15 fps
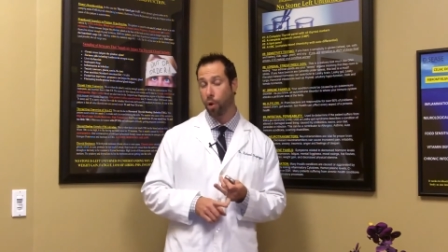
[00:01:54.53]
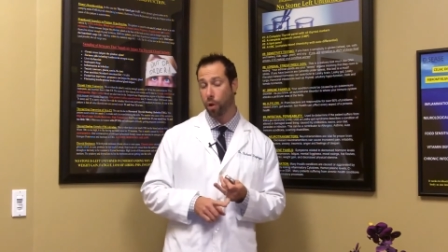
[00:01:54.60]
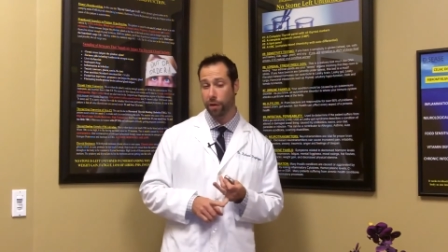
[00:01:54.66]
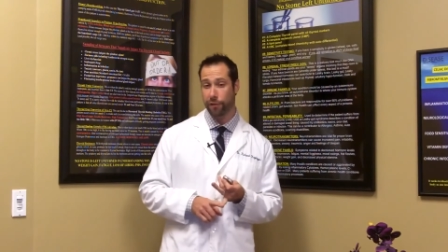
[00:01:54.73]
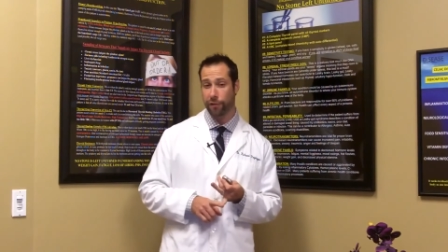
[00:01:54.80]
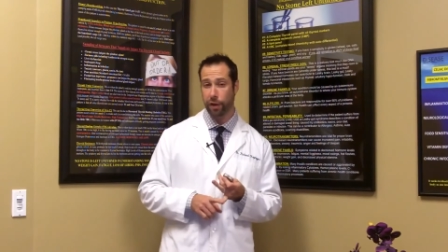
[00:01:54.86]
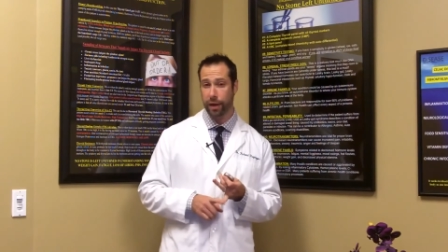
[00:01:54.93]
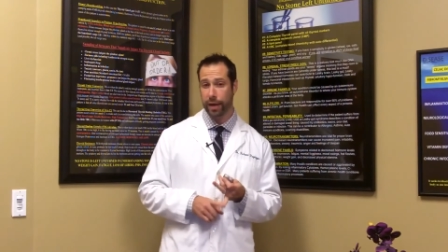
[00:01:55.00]
are
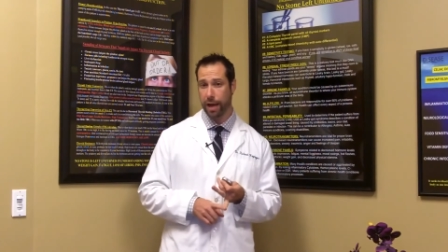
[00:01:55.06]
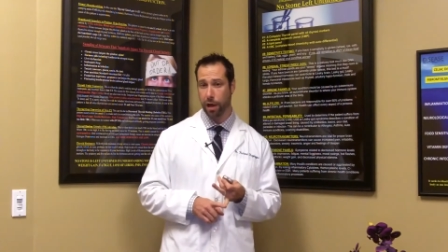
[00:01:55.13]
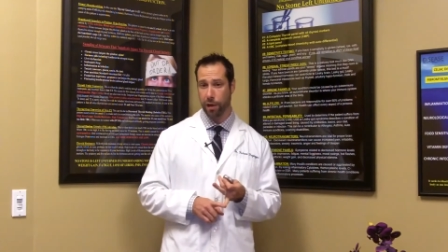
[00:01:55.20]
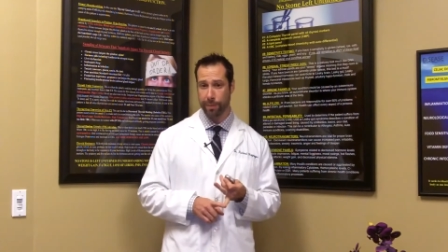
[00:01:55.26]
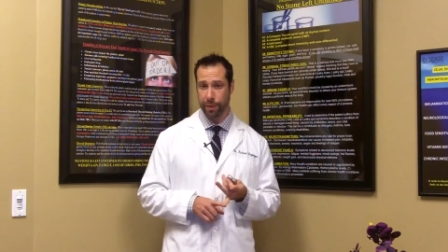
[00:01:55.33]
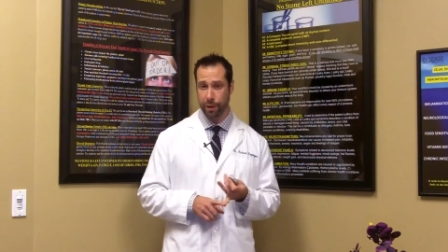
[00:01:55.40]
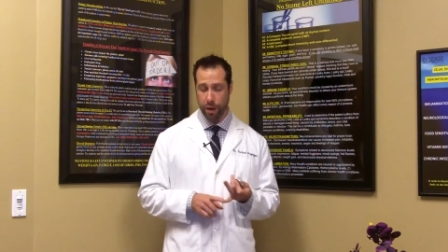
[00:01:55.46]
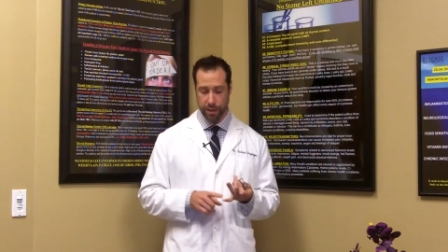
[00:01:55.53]
important for
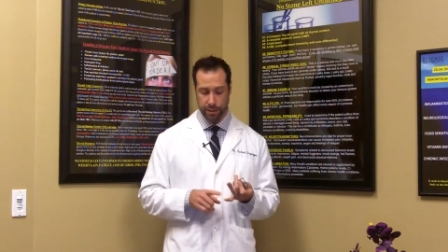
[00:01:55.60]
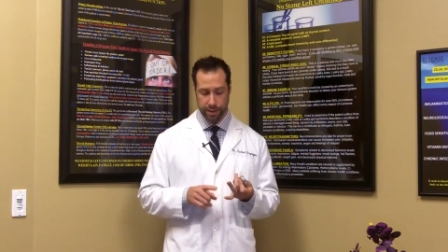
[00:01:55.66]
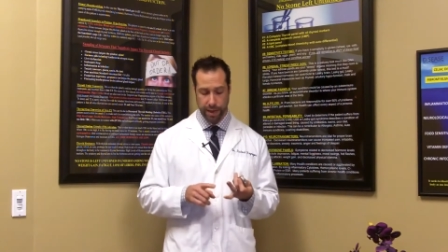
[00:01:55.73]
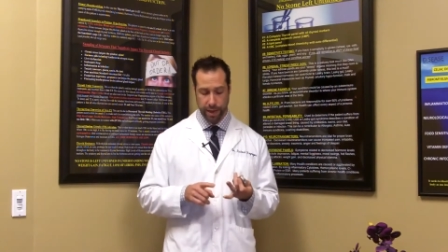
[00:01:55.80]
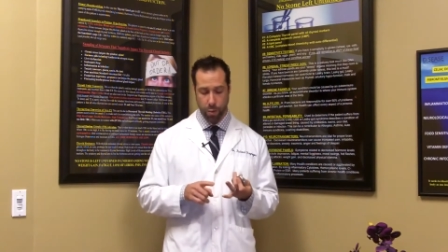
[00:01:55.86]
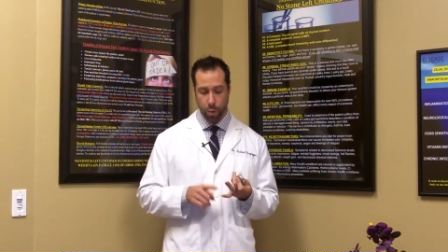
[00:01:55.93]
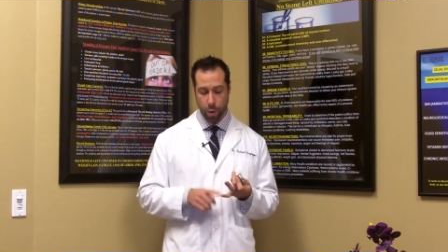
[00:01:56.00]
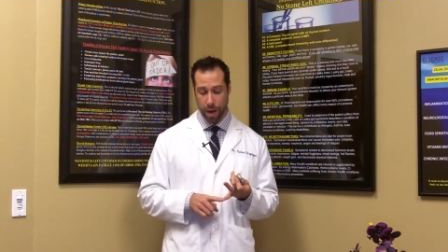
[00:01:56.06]
good health
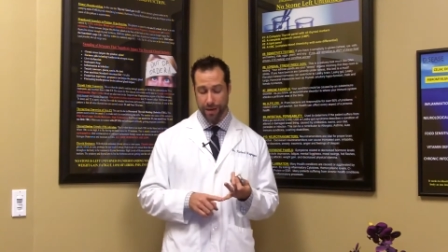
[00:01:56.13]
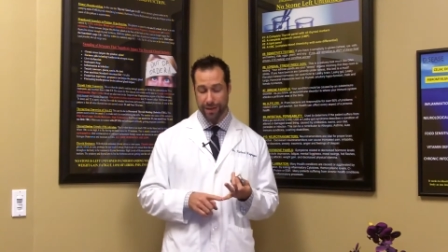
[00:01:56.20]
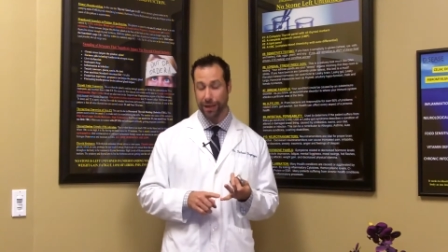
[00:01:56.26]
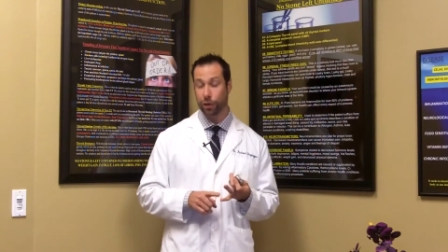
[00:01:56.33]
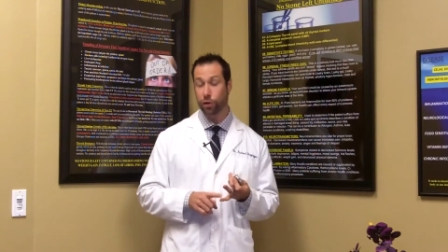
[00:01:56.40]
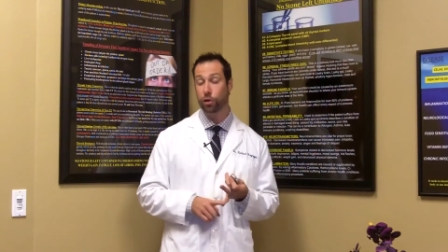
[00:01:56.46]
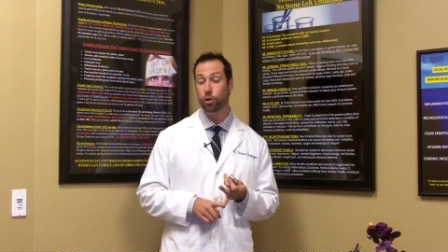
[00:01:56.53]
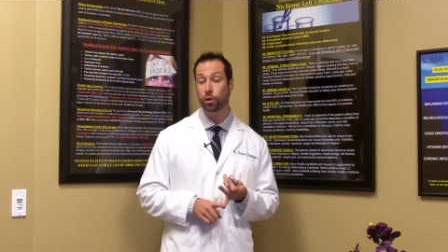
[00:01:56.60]
because they
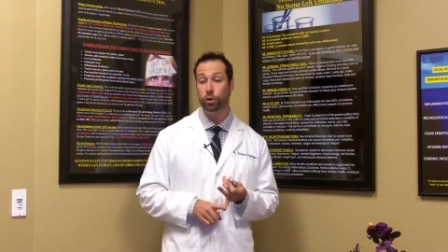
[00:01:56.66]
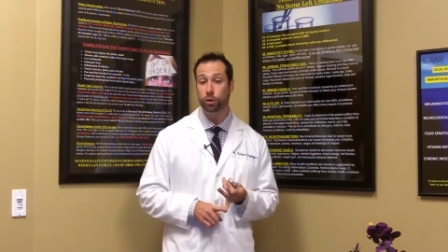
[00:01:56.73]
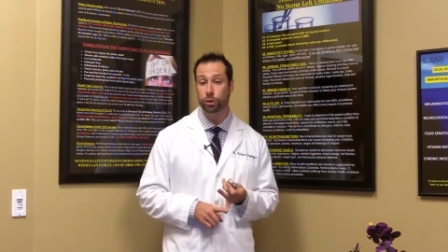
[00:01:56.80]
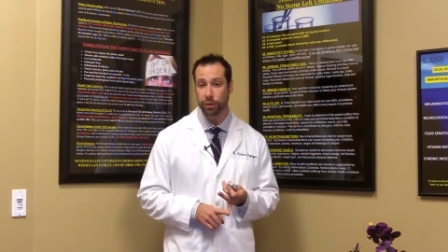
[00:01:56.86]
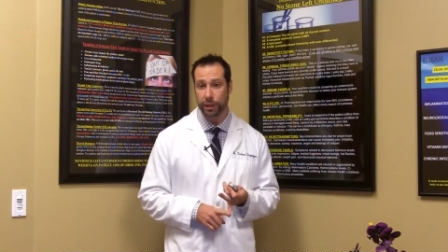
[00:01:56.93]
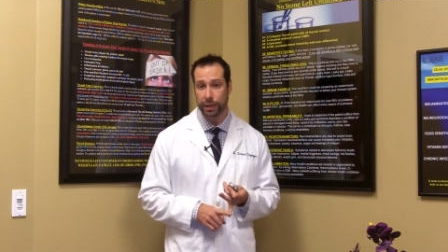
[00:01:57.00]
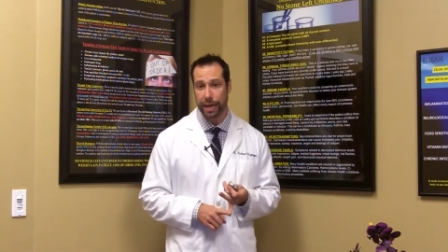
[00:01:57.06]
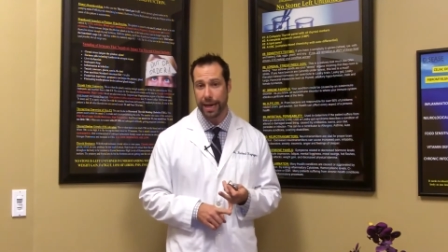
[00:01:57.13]

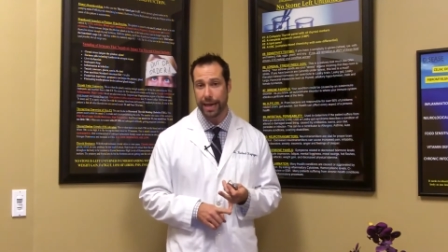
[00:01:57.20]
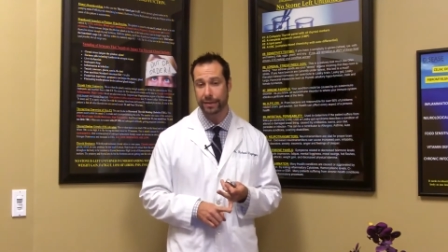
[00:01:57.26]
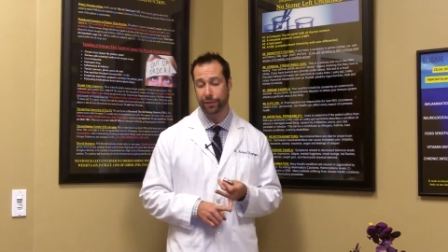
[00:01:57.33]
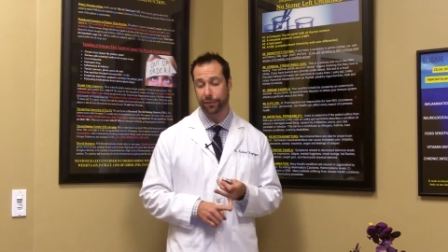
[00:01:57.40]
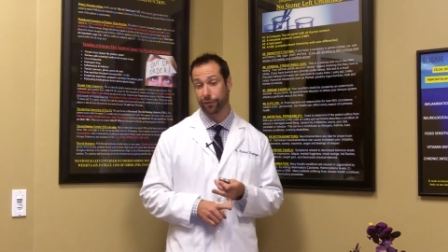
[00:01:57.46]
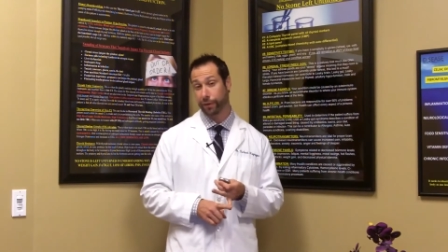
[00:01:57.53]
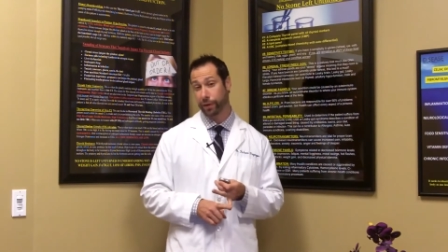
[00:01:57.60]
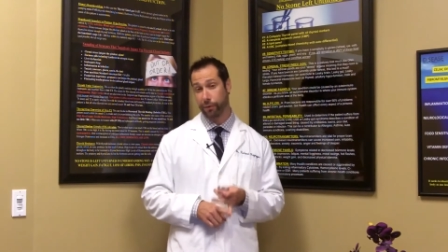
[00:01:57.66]

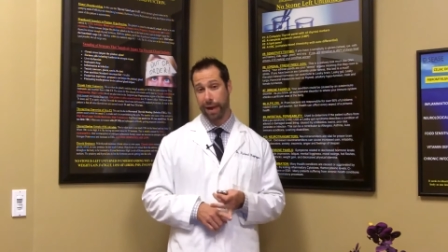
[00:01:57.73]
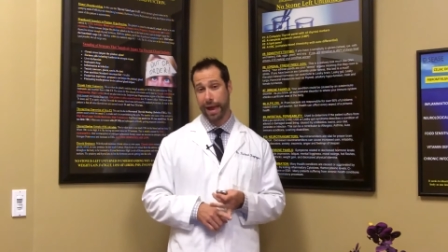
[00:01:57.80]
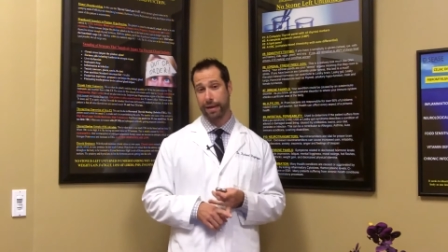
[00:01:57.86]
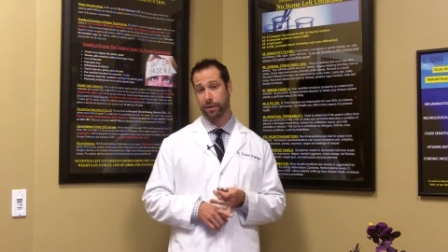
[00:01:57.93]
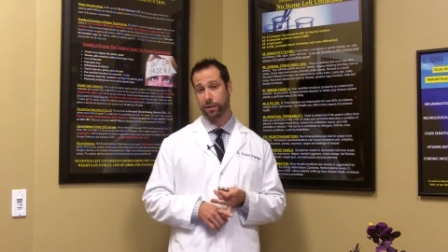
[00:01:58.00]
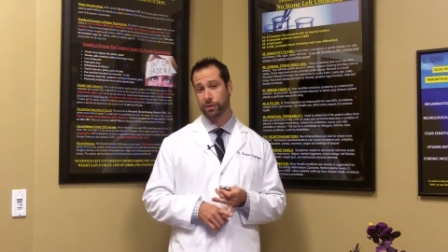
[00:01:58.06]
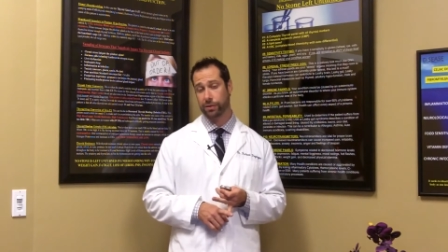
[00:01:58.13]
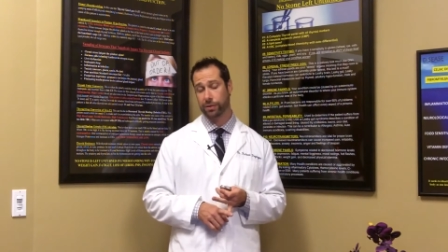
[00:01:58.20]
neutralize
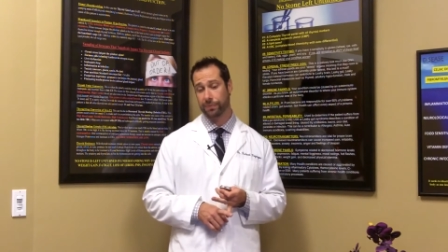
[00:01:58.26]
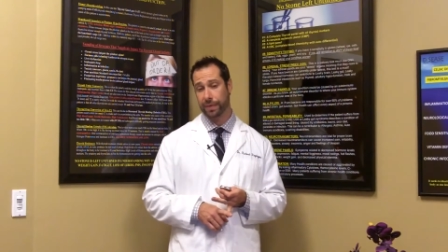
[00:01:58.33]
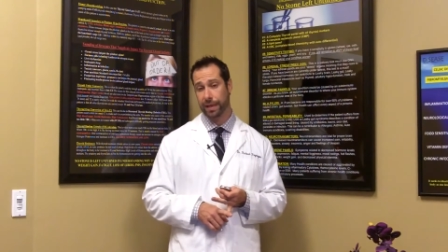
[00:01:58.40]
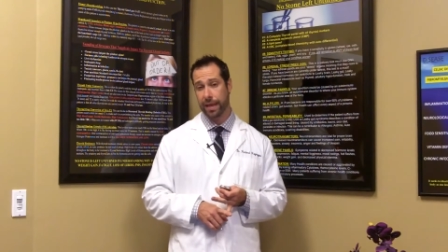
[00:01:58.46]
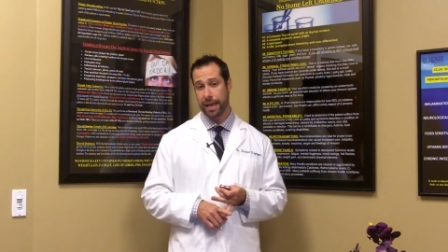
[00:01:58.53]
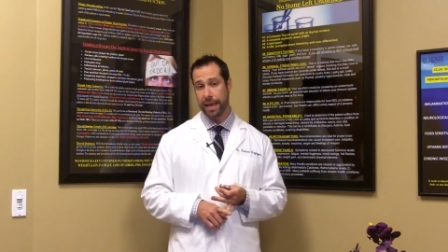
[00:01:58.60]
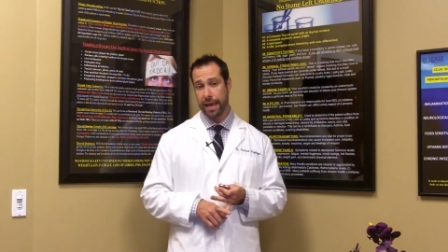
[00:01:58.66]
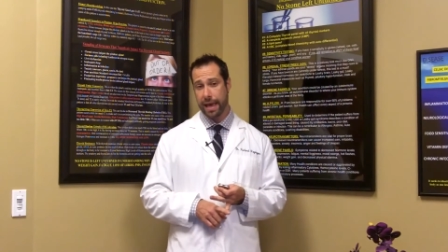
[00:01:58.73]
free
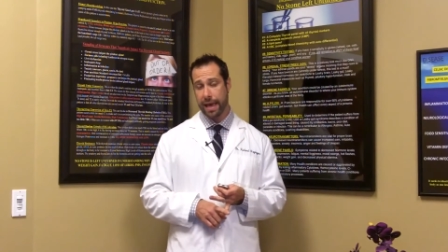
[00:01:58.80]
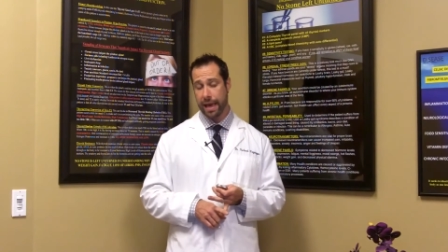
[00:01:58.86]
radicals.